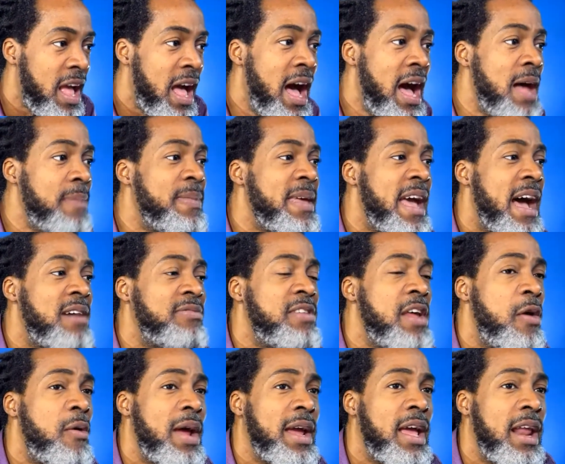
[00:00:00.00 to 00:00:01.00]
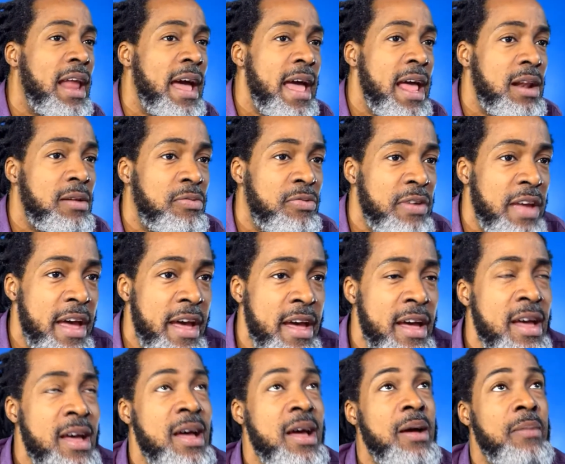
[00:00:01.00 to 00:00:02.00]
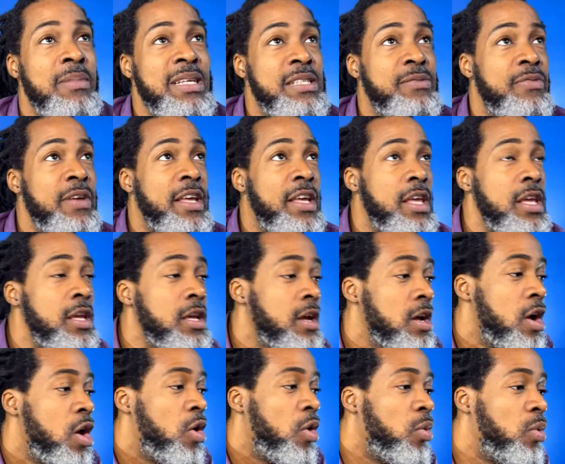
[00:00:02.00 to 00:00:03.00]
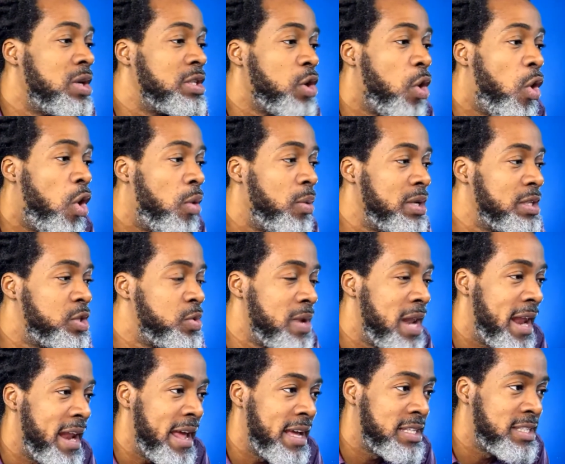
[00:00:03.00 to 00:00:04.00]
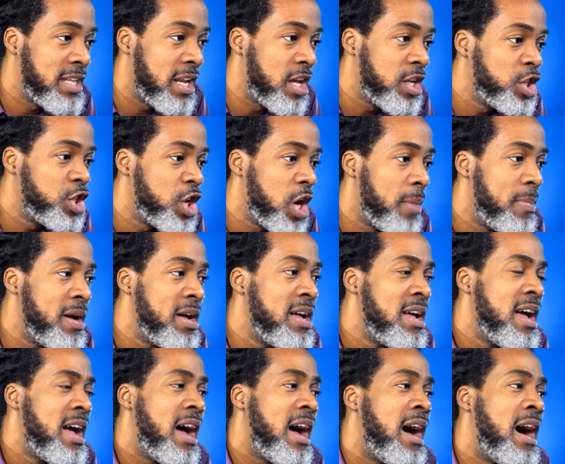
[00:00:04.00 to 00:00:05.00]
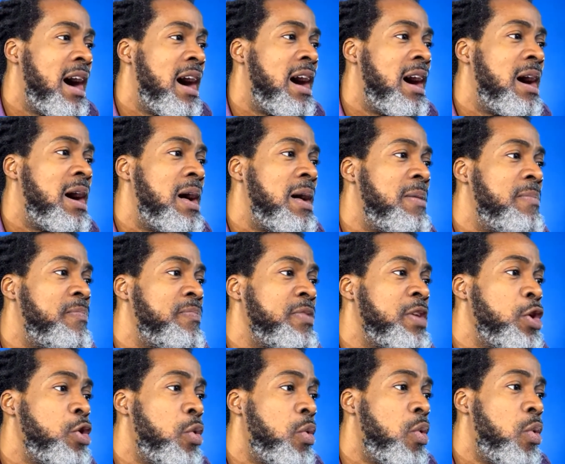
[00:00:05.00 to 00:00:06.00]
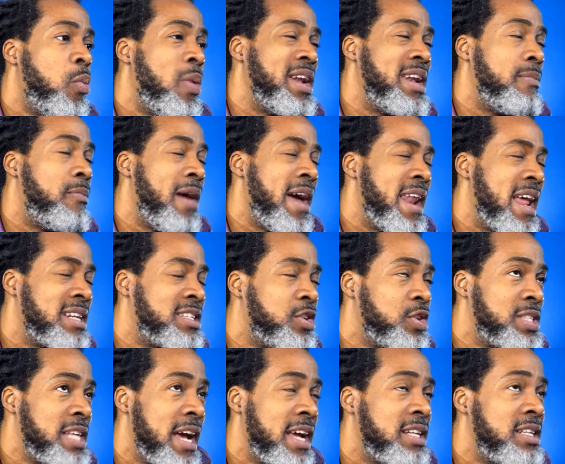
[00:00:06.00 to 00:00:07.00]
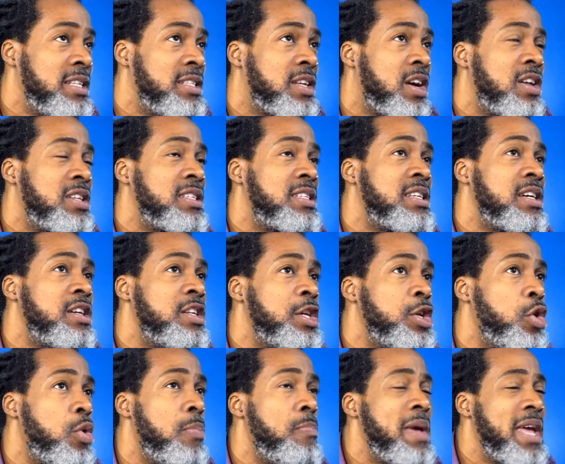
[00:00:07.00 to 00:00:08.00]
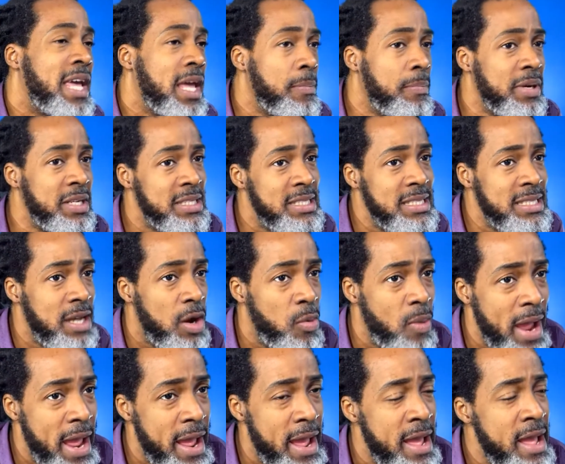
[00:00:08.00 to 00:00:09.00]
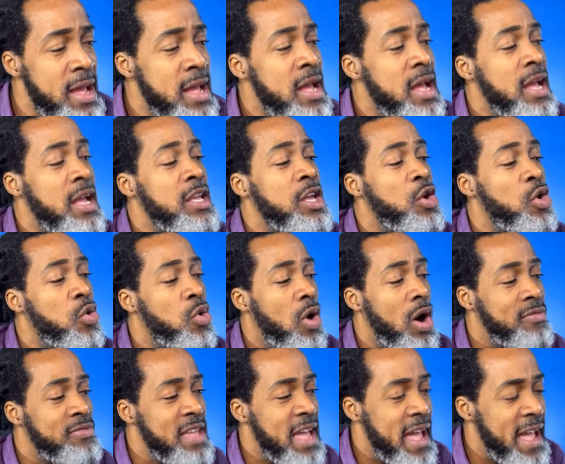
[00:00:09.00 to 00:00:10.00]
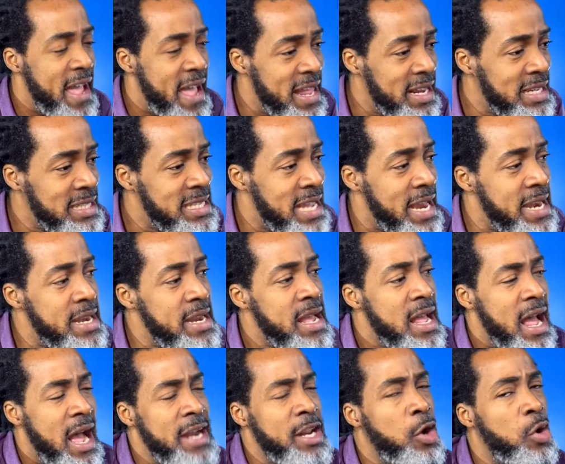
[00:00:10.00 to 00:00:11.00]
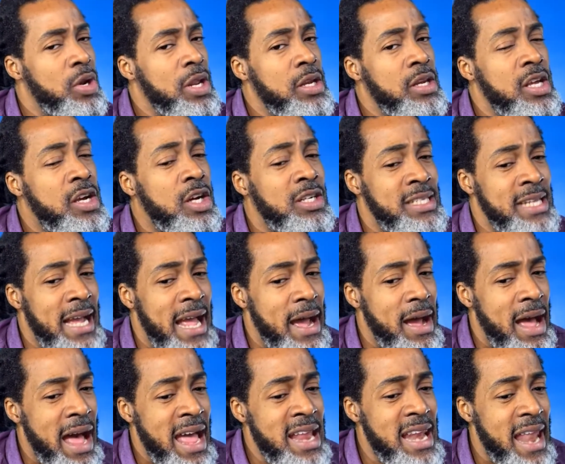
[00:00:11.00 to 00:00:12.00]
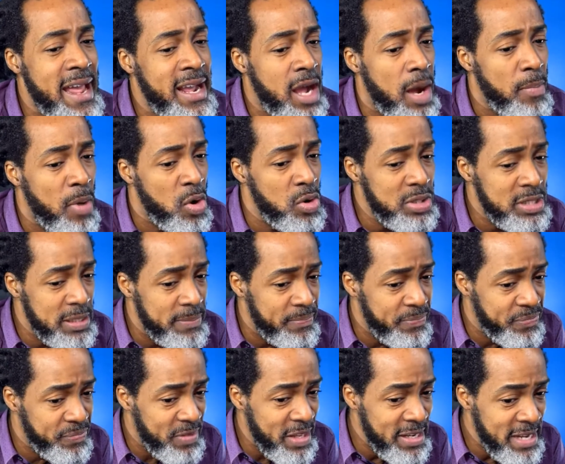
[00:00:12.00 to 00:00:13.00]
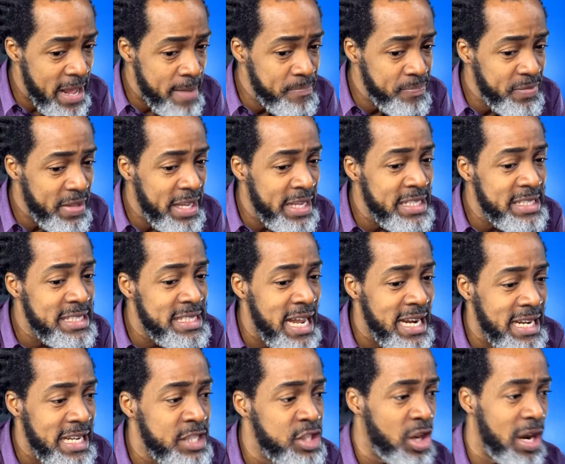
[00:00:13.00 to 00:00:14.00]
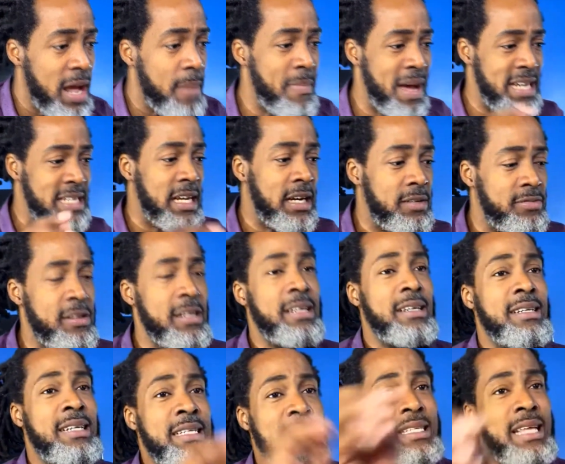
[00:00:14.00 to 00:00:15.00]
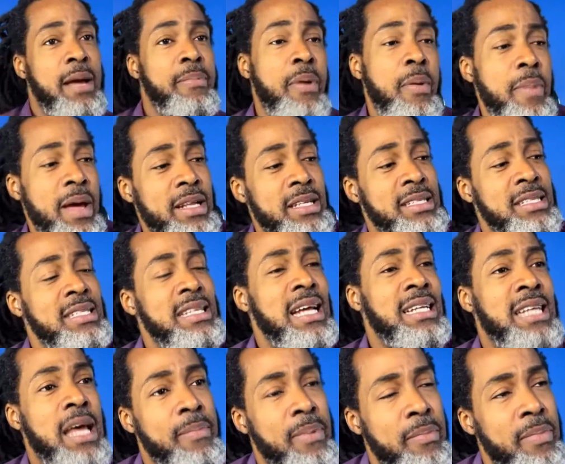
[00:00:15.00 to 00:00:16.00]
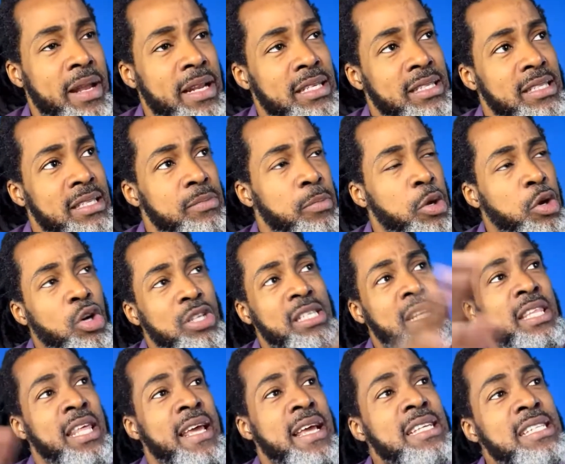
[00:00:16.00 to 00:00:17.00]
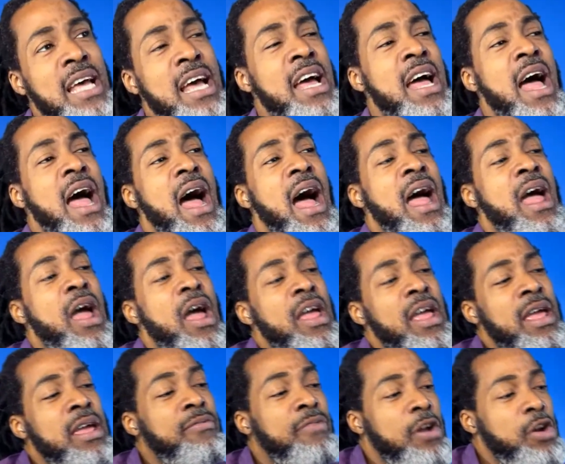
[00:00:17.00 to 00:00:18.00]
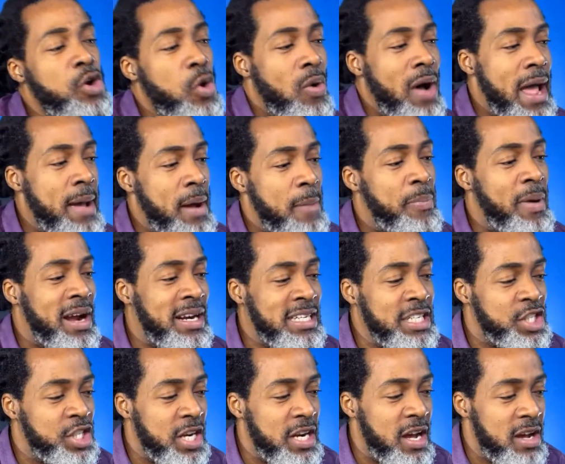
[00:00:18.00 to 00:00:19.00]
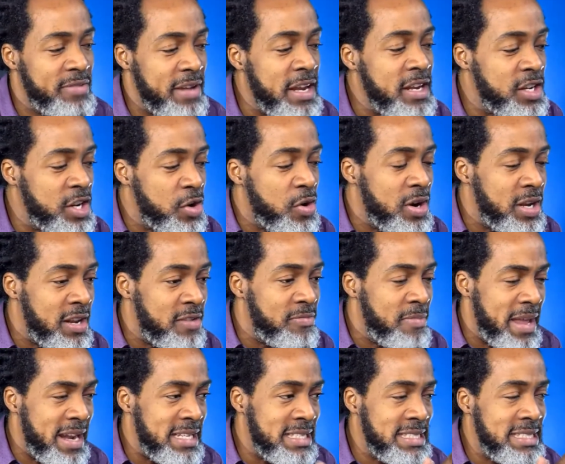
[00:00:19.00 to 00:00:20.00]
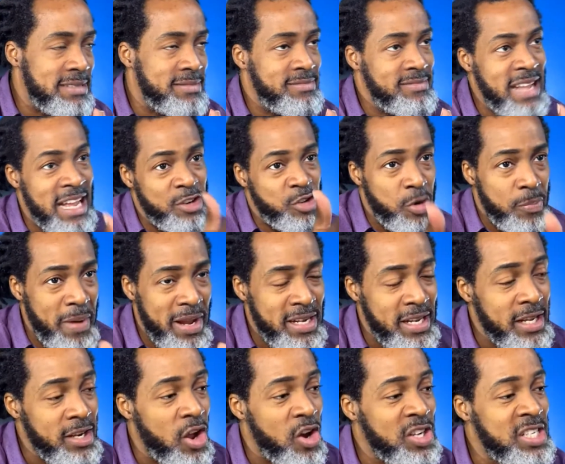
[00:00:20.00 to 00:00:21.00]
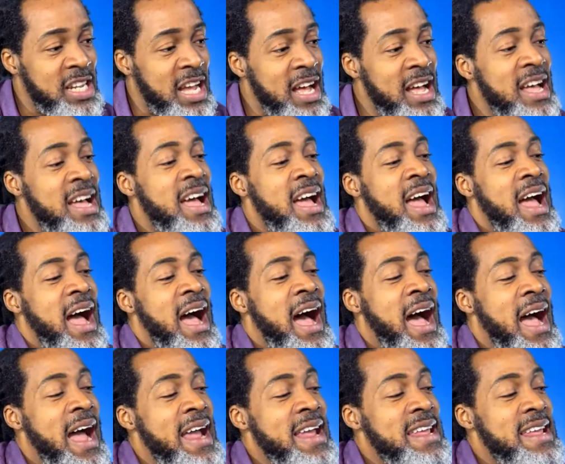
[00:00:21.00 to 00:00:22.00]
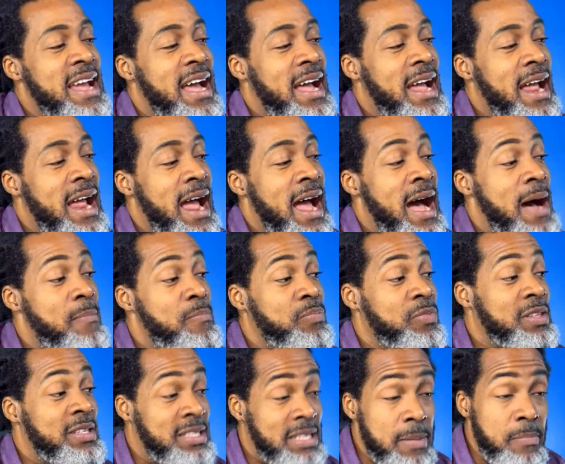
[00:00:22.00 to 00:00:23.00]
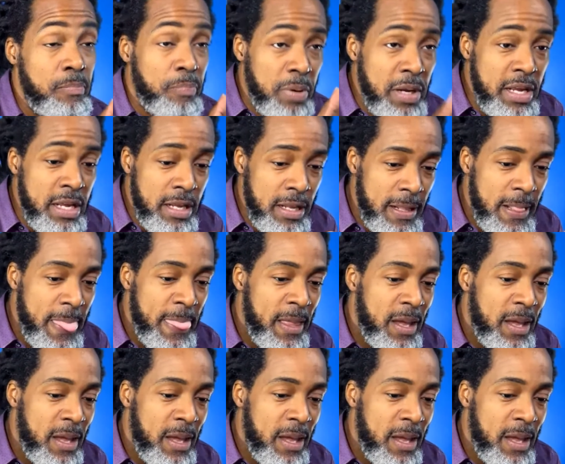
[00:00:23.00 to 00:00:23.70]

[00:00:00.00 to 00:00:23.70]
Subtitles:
And they have their regular health fair. Ms. Vicky, who is always doing an excellent job, with where that society is concerned, making persons aware, of their health. And the good thing I like about them is that it's not a matter of this type of medicine, that type of medicine. Because the thing is, even though I'm a practitioner of integrative medicine, naturopathic doctor, I I'm simply